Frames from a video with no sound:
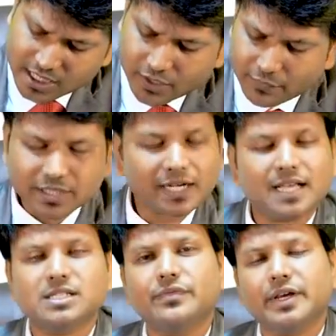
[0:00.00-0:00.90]
start with the
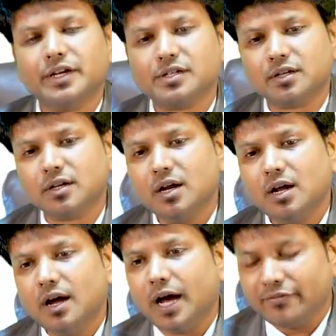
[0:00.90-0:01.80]
classification.
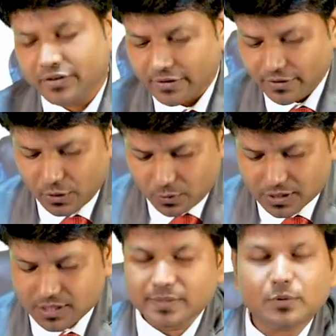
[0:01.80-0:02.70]
I've given you
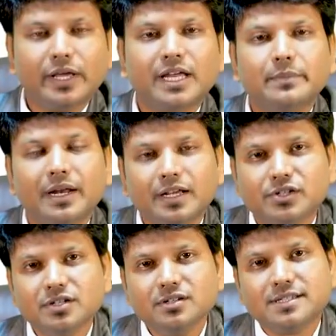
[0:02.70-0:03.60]
this mnemonic in my
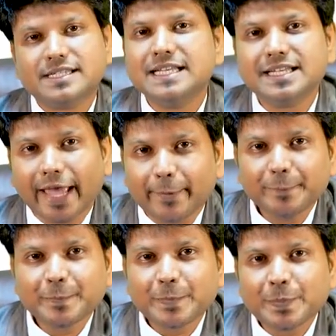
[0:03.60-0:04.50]
lecture,
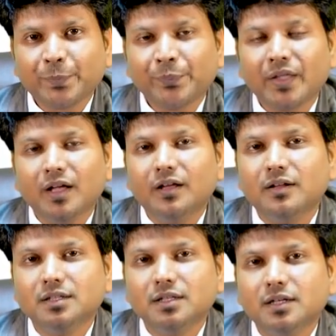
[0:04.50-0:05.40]
SynCam.
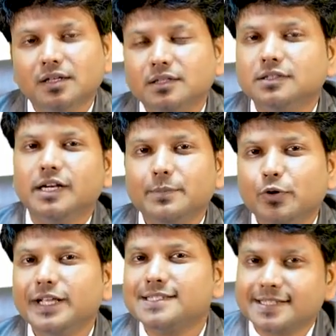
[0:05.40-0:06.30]
The
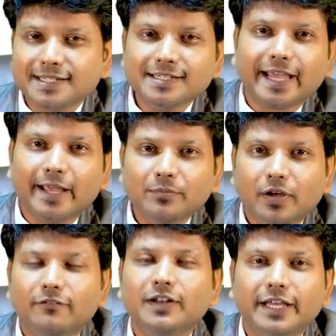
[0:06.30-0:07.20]
mnemonic
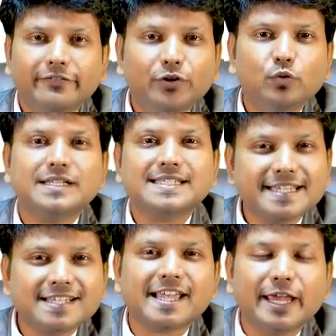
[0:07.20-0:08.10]
SynCam will give you the
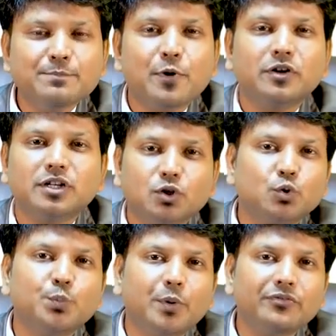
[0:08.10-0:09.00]
six important
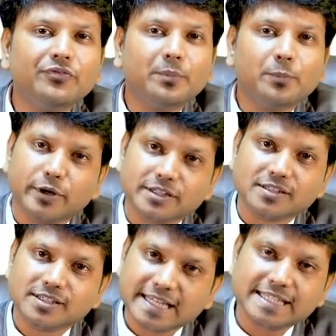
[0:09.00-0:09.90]
group of
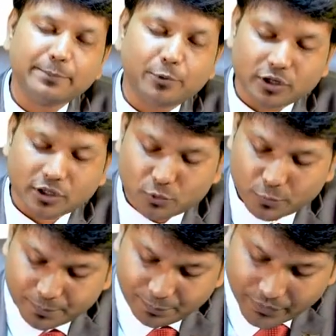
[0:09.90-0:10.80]
poisons, six important group.